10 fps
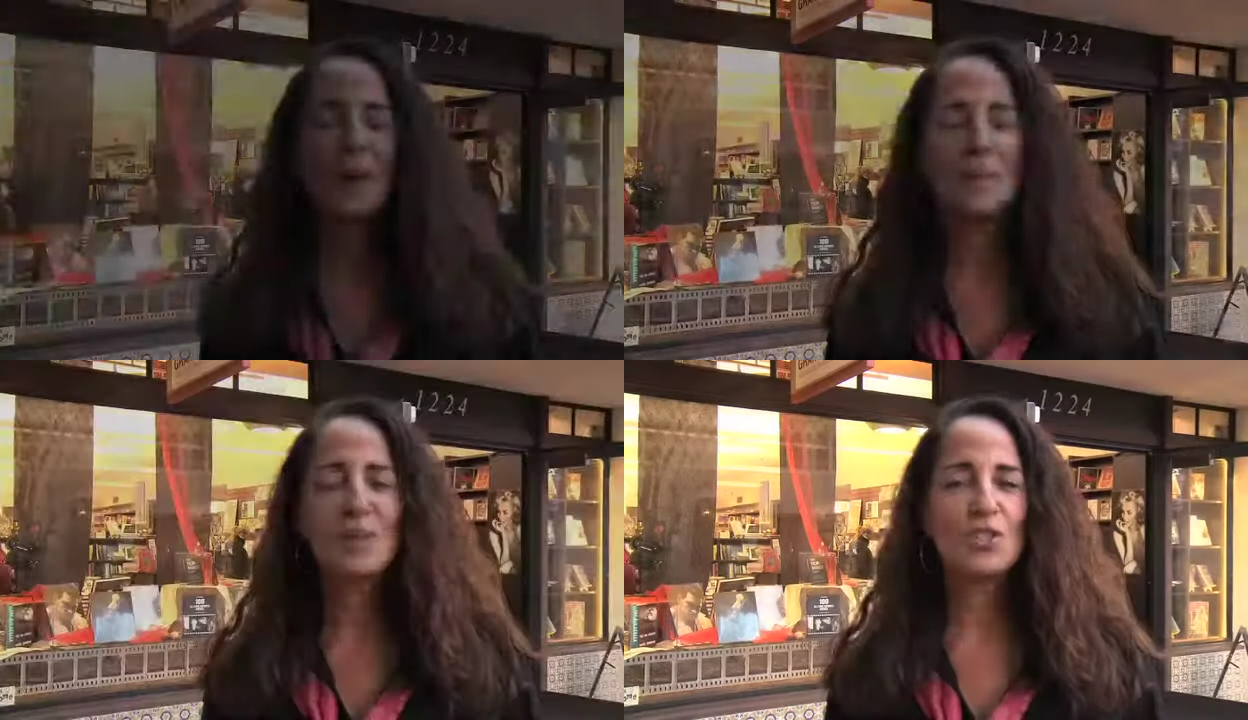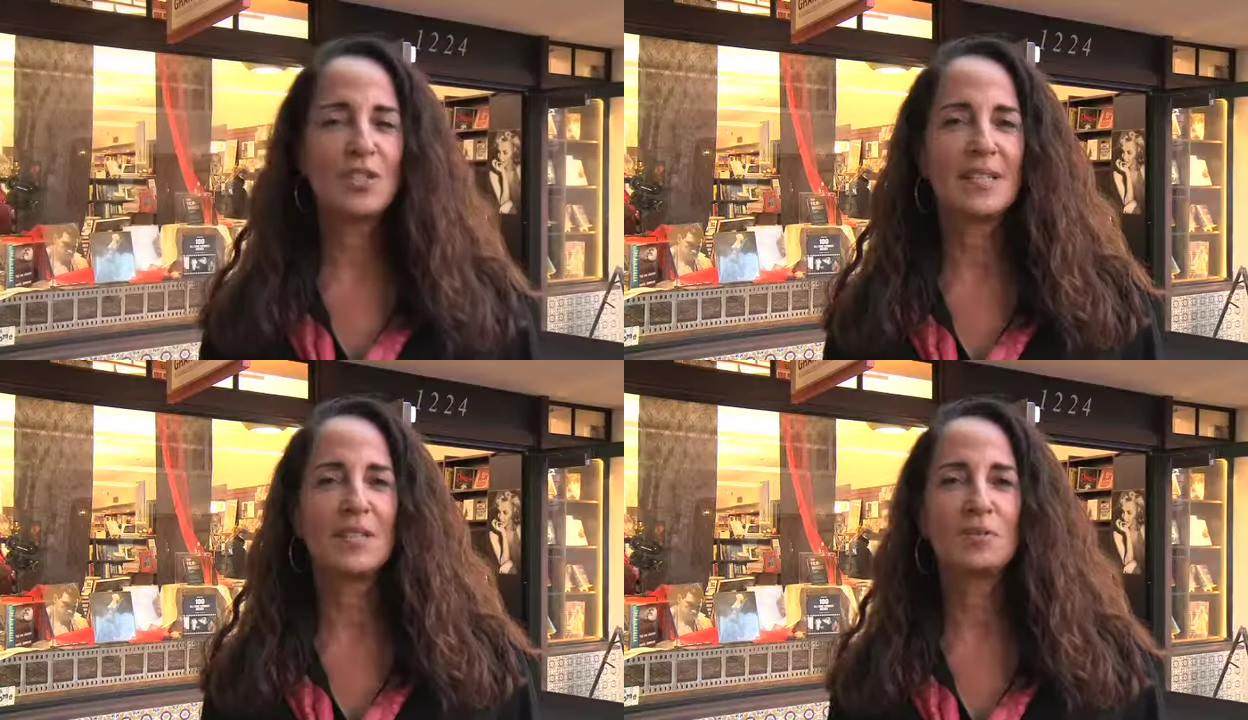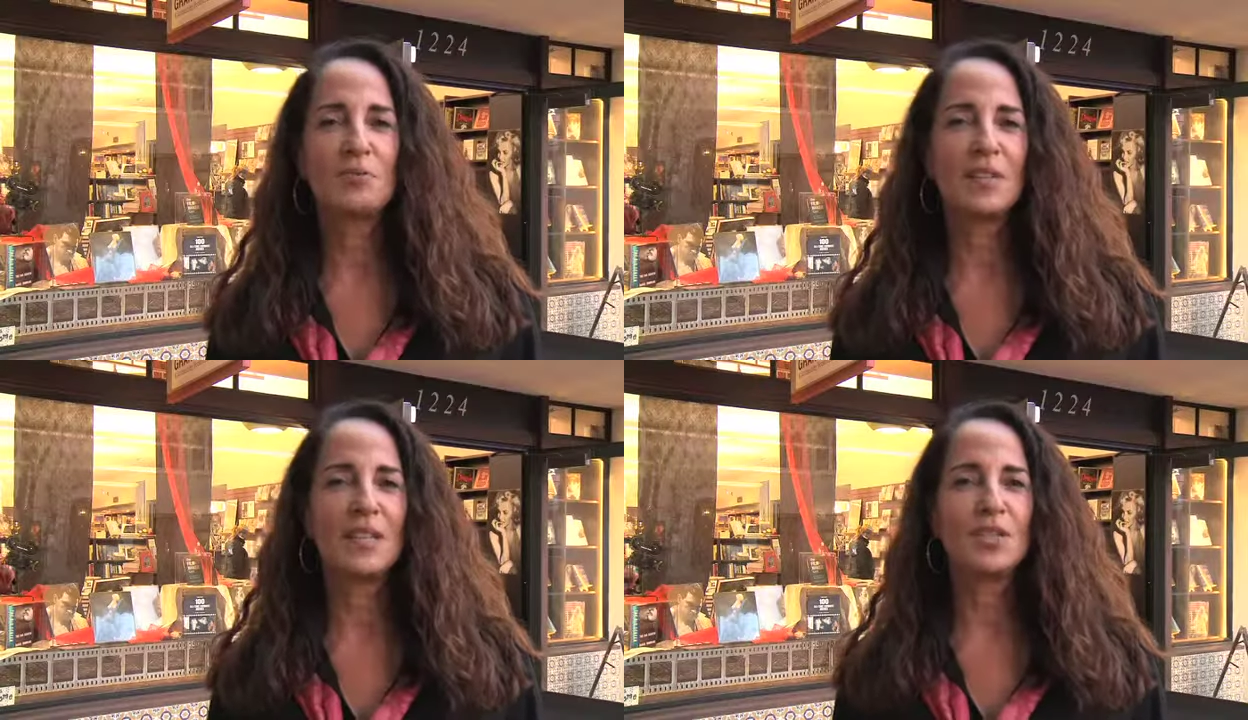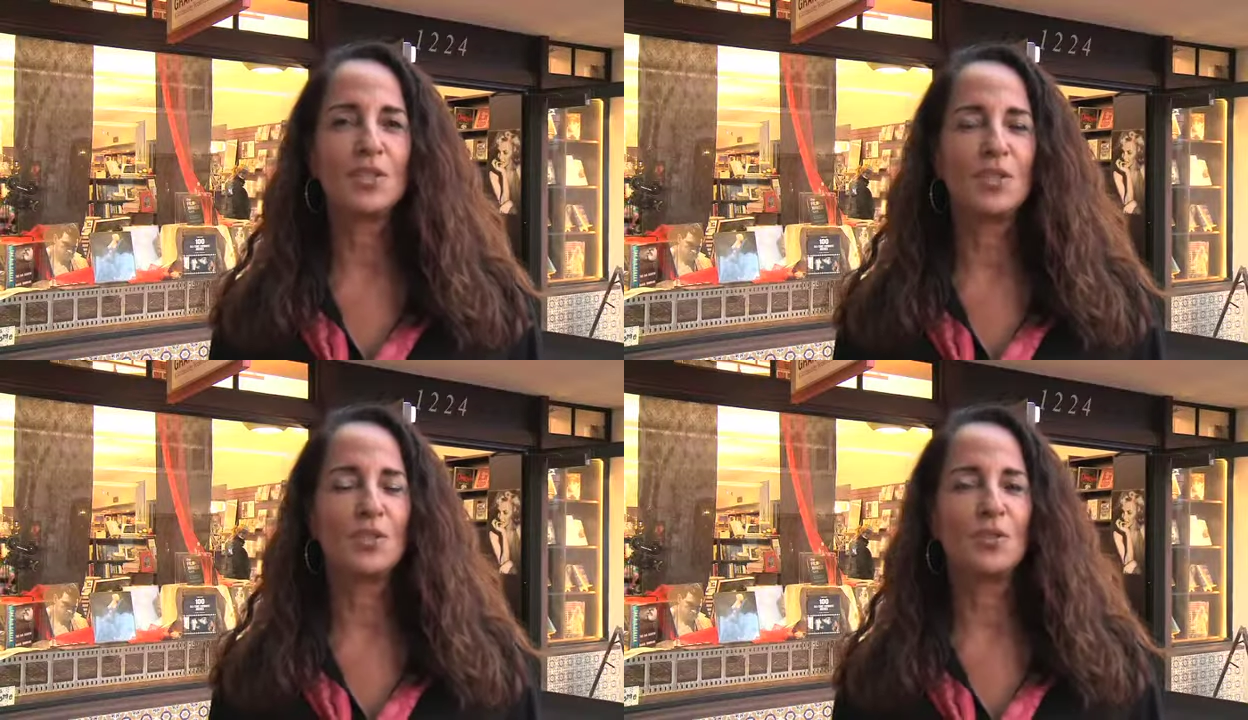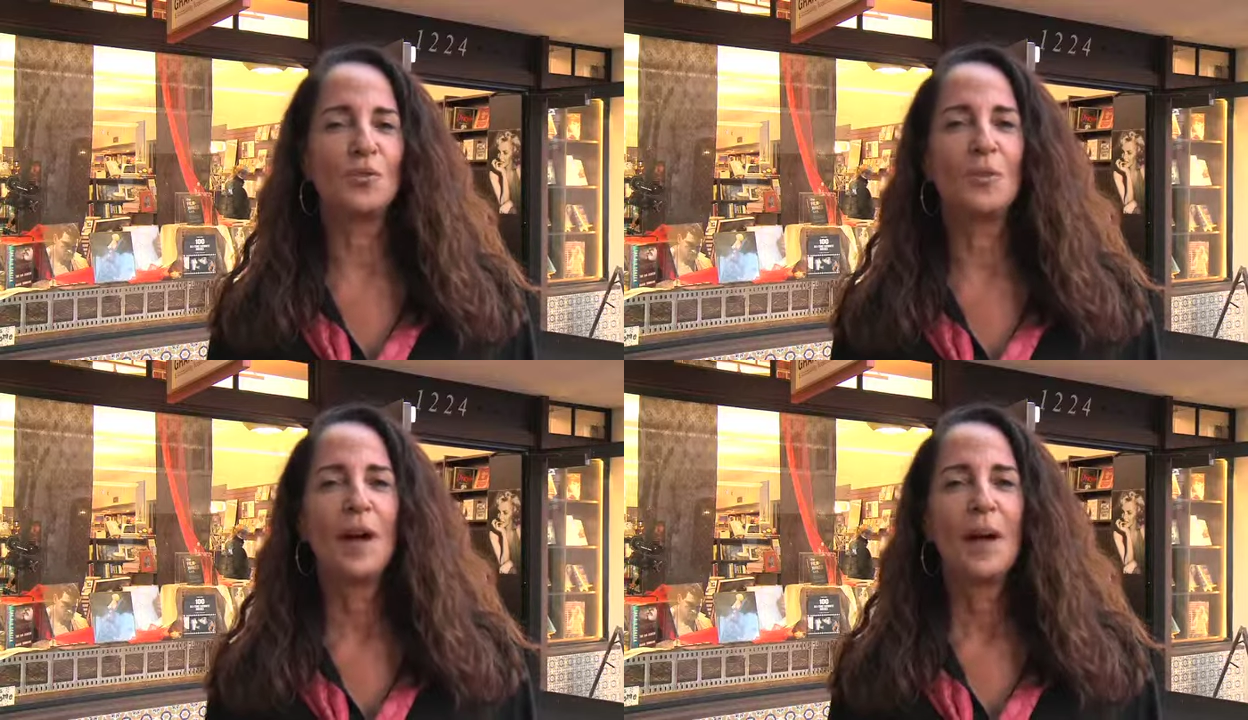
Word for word: My mission is really to